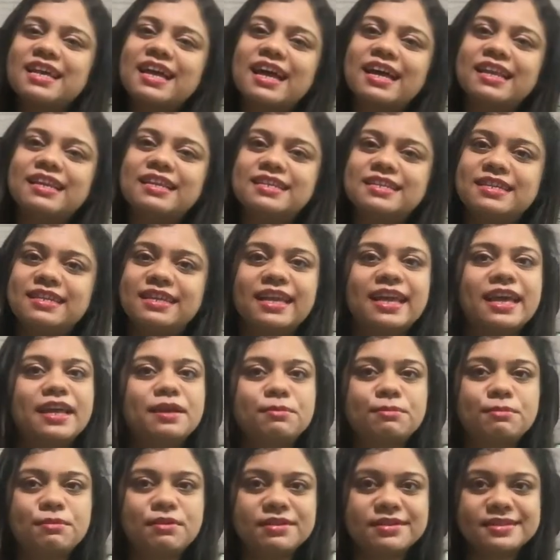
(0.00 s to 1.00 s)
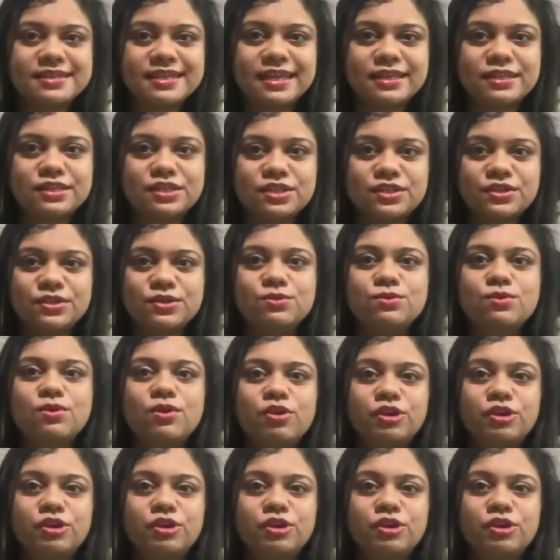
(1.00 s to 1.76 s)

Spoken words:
and it again presents you